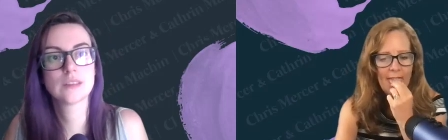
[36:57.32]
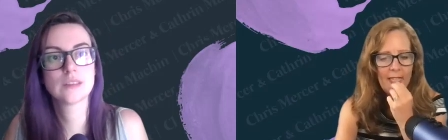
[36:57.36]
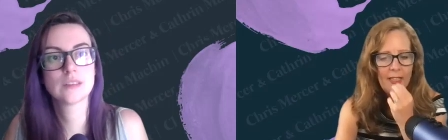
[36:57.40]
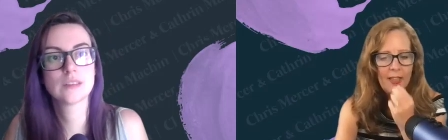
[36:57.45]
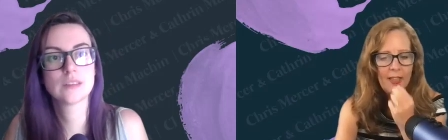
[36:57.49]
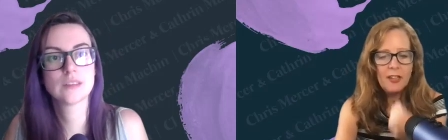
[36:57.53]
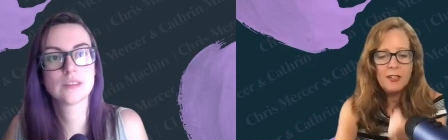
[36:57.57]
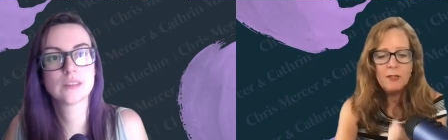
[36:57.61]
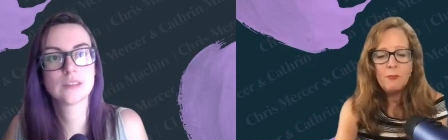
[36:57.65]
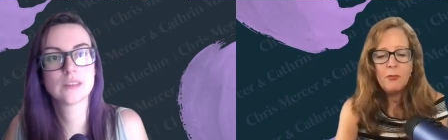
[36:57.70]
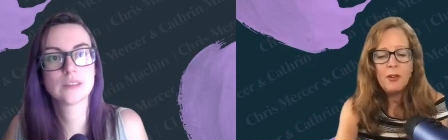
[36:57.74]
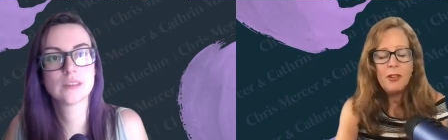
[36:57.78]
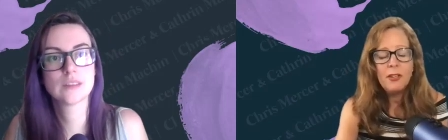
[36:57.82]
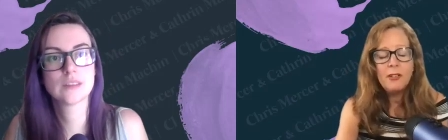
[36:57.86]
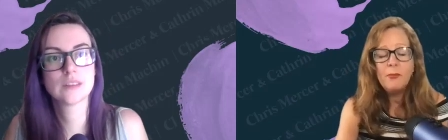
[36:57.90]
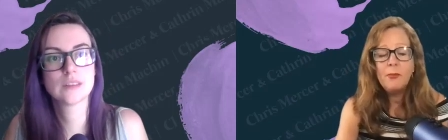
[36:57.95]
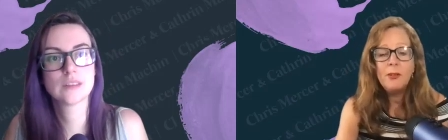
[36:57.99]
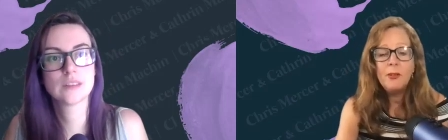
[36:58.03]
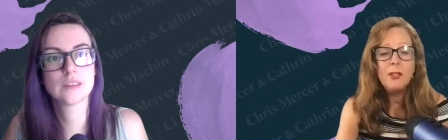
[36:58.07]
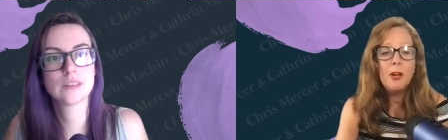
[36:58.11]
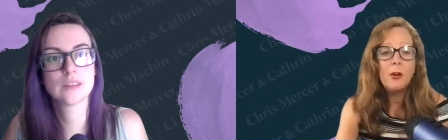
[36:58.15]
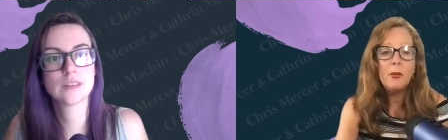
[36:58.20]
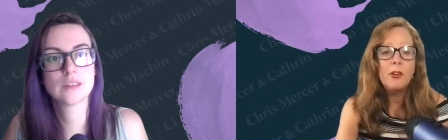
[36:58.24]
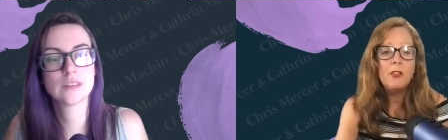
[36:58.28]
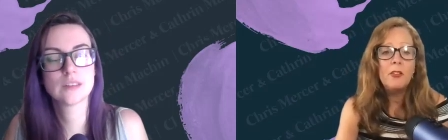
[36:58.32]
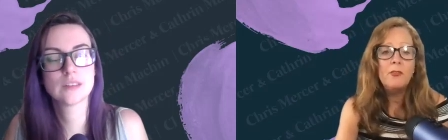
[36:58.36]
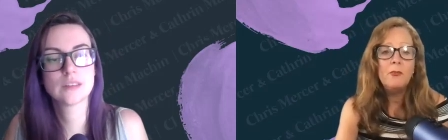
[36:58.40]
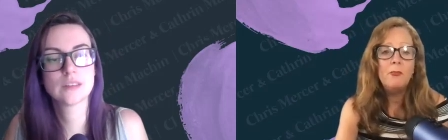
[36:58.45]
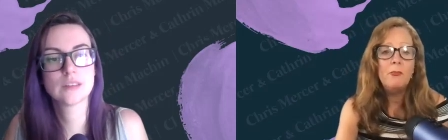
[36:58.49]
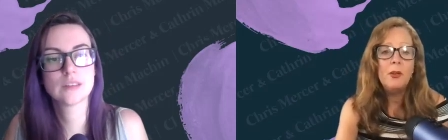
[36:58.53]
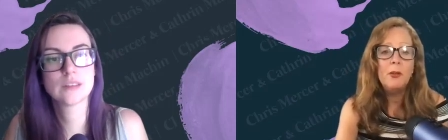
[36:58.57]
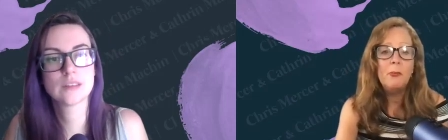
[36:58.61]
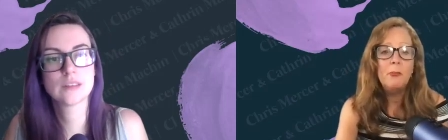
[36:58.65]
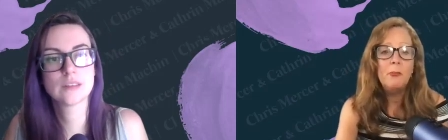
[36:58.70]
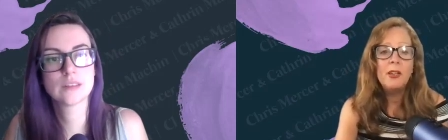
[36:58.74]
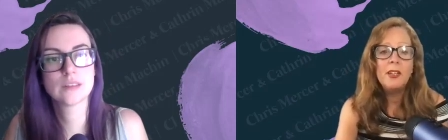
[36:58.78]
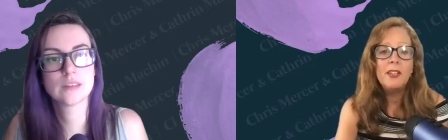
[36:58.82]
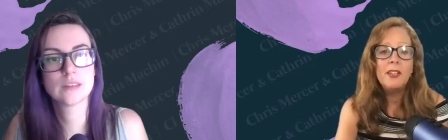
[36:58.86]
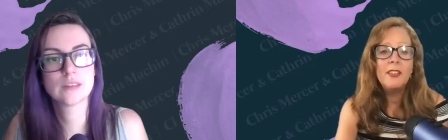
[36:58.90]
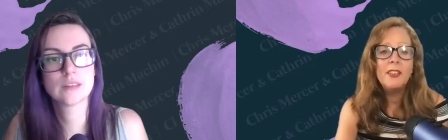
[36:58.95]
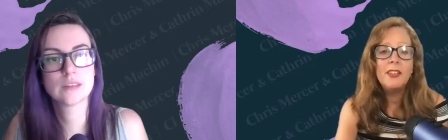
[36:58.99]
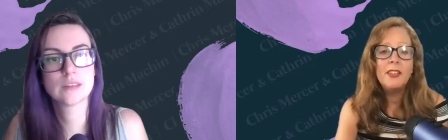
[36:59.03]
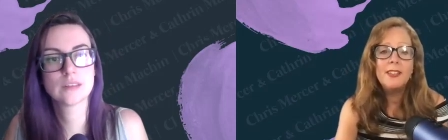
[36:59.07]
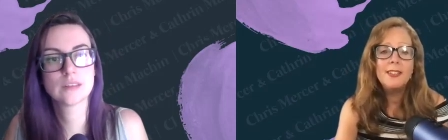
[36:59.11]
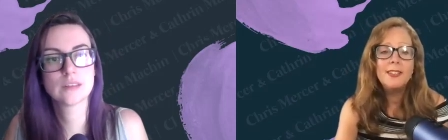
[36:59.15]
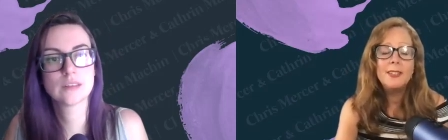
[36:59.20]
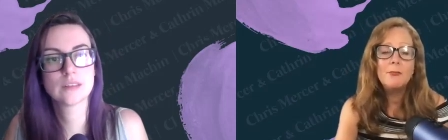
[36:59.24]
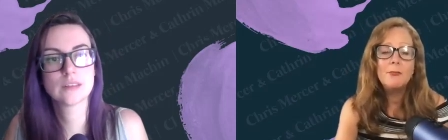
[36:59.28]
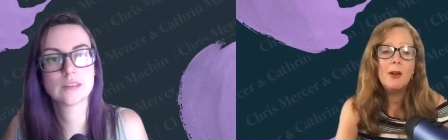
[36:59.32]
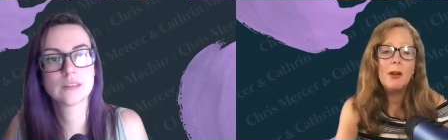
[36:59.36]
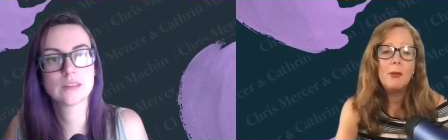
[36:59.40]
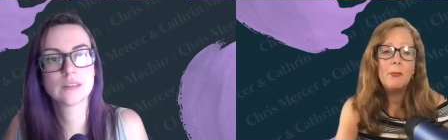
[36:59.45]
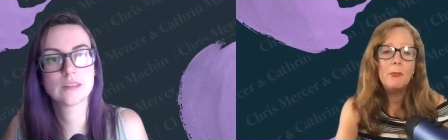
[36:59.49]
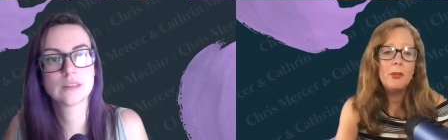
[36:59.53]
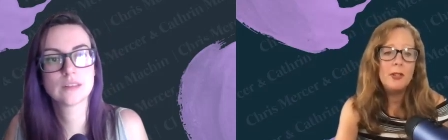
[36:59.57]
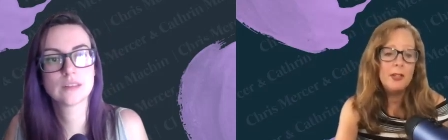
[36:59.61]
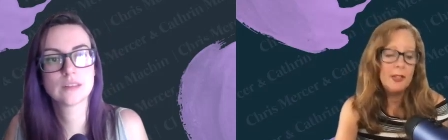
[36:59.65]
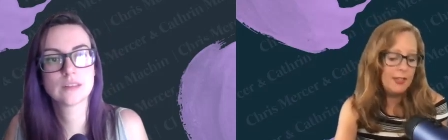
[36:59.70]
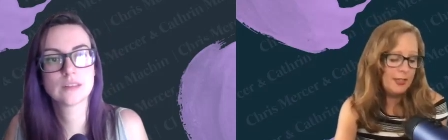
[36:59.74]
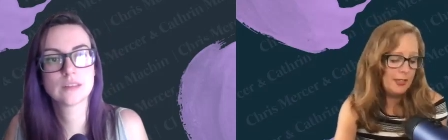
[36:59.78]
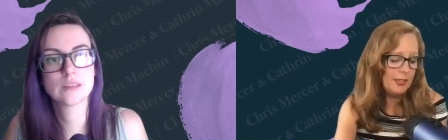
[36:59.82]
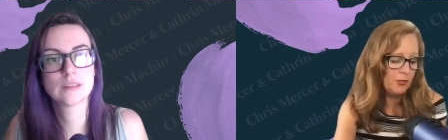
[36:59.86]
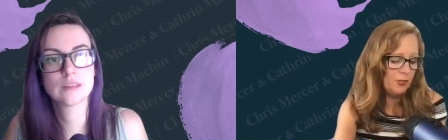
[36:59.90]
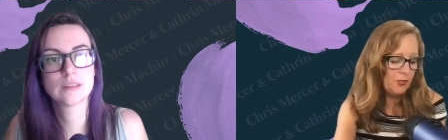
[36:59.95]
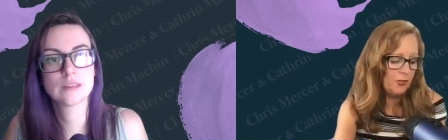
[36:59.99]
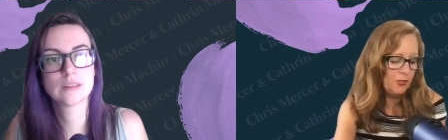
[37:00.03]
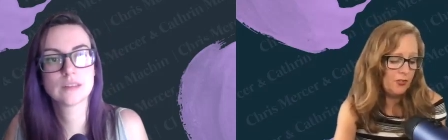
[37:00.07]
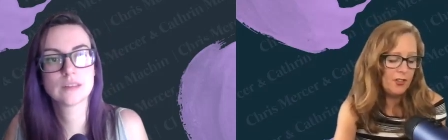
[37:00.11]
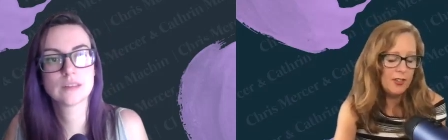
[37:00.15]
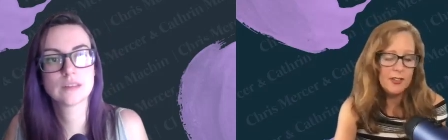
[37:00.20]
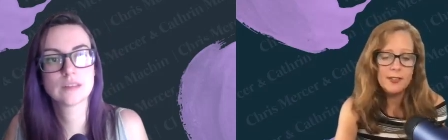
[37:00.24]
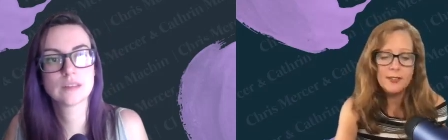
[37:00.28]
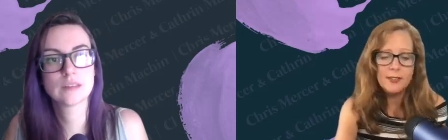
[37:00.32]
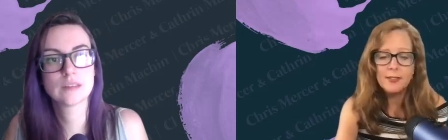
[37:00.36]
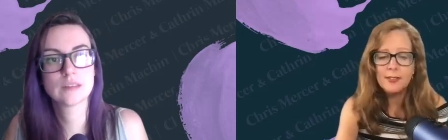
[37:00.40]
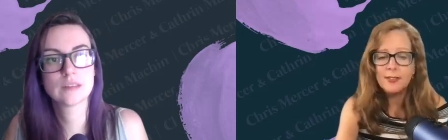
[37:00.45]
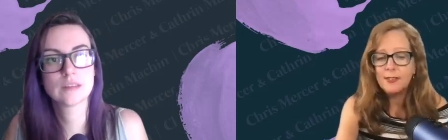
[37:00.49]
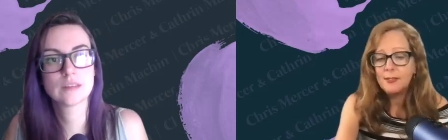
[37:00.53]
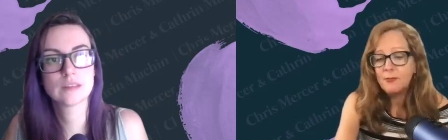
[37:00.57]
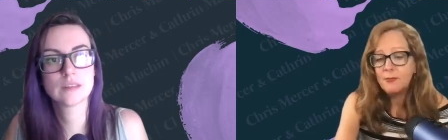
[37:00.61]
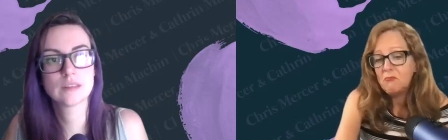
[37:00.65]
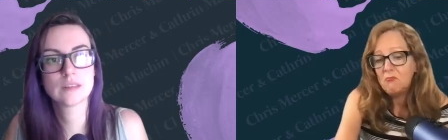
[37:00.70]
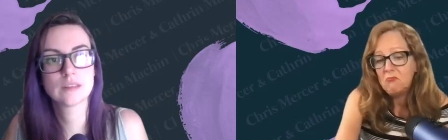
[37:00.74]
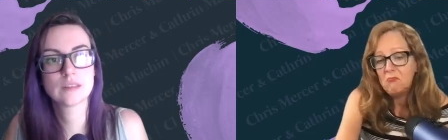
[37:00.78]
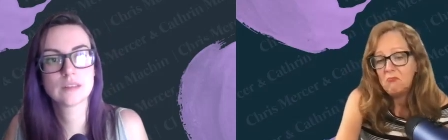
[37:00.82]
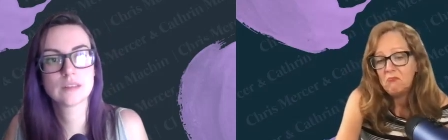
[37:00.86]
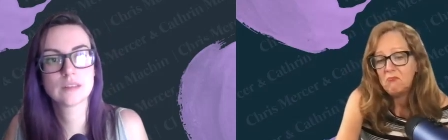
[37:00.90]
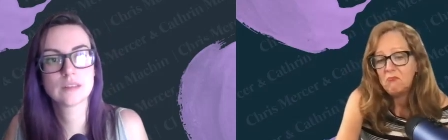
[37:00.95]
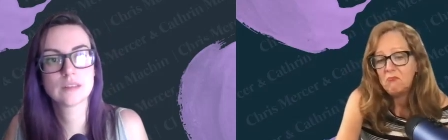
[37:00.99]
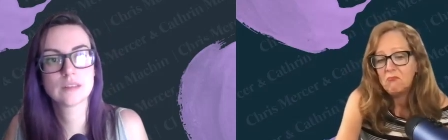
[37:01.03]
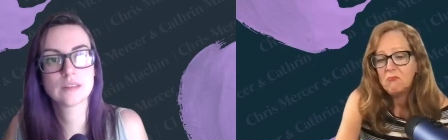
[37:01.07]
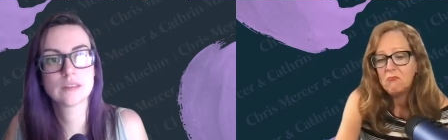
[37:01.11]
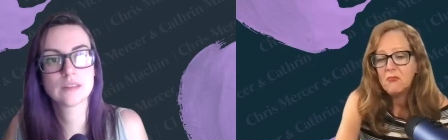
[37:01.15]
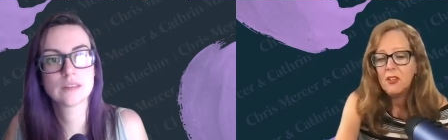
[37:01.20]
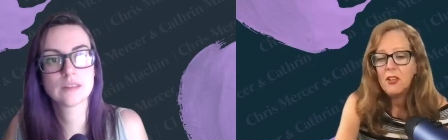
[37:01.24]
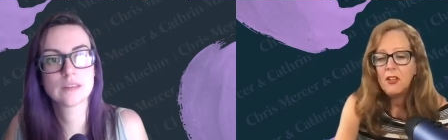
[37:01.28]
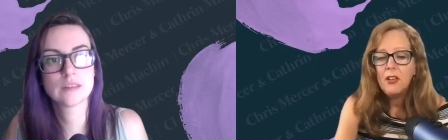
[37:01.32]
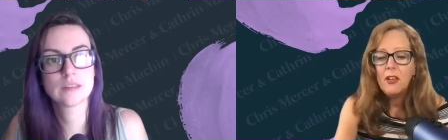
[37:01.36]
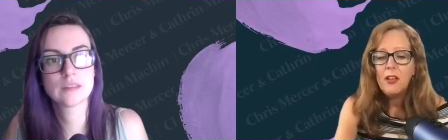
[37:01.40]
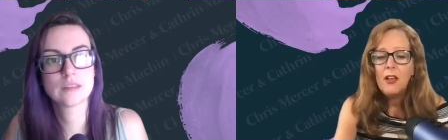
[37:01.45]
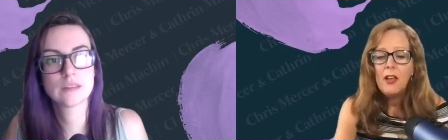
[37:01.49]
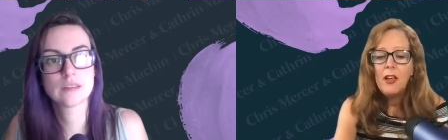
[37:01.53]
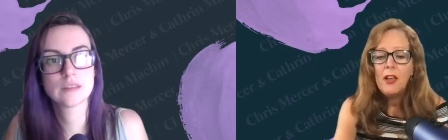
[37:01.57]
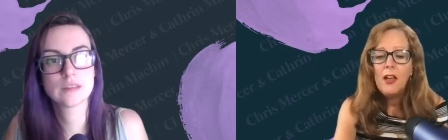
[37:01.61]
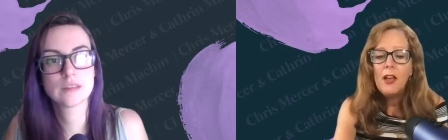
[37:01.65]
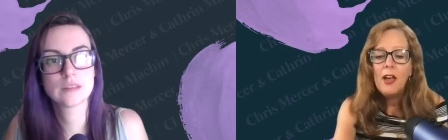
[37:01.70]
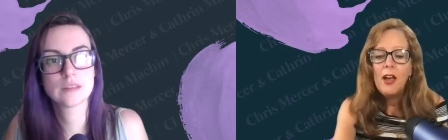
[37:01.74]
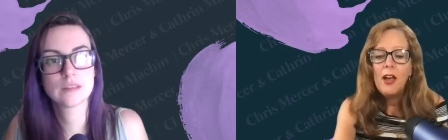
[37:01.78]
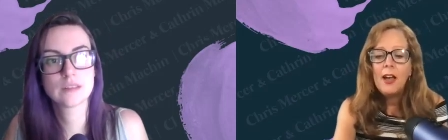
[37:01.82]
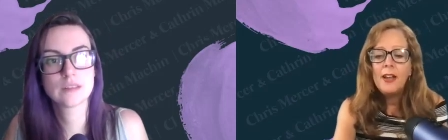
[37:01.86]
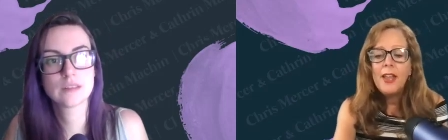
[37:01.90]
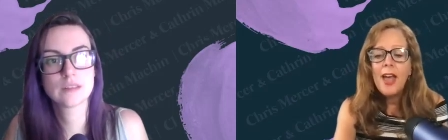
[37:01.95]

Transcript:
Speaker 1: And maybe not even be big things, it might be little things. And